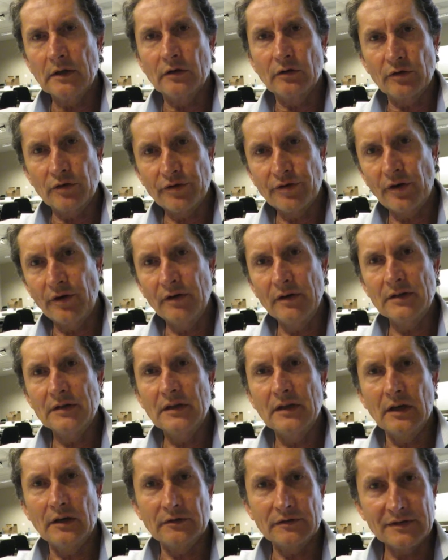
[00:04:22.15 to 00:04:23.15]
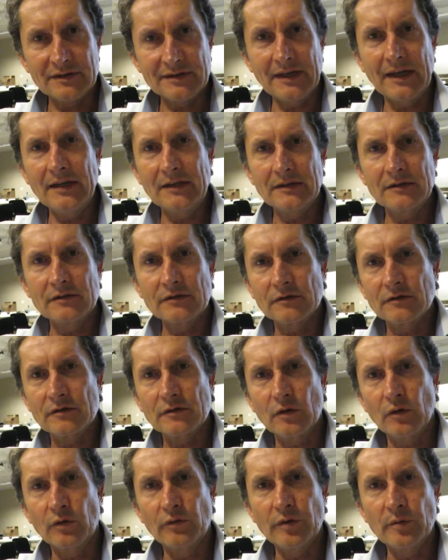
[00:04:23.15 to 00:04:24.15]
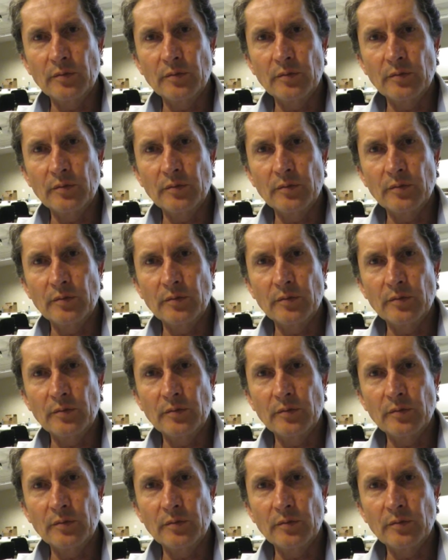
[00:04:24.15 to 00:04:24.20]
our authority, our status to solve